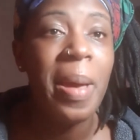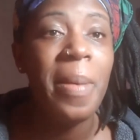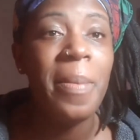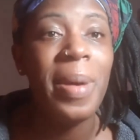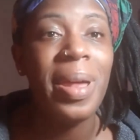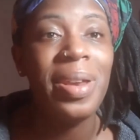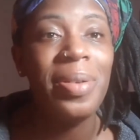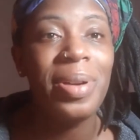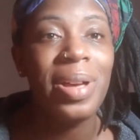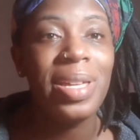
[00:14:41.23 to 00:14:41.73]

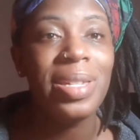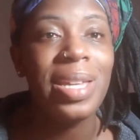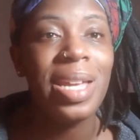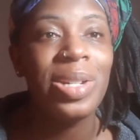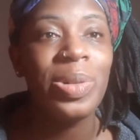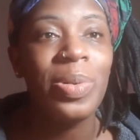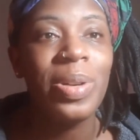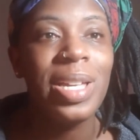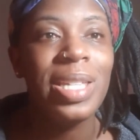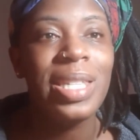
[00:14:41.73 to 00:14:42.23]
But anyways, I
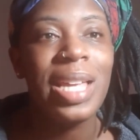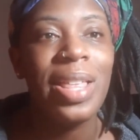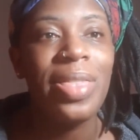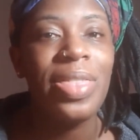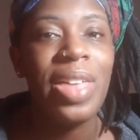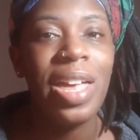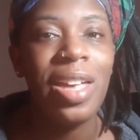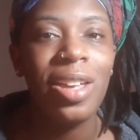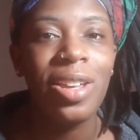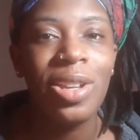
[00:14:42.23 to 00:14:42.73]
just want to say
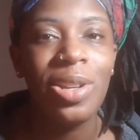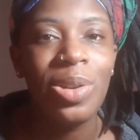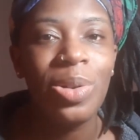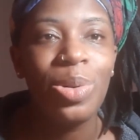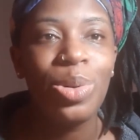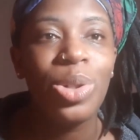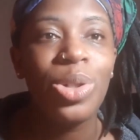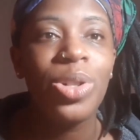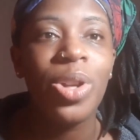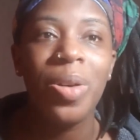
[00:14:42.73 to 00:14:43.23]
thank
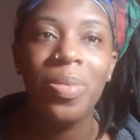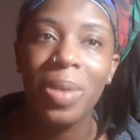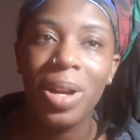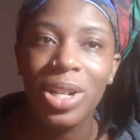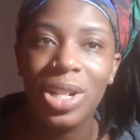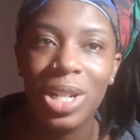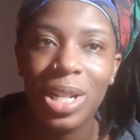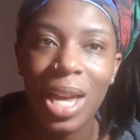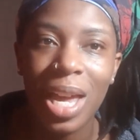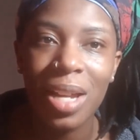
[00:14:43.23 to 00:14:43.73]
you so
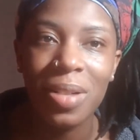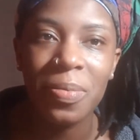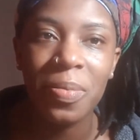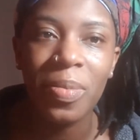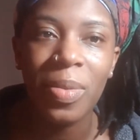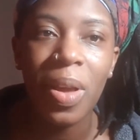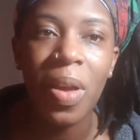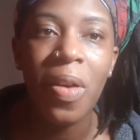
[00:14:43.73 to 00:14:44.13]
much again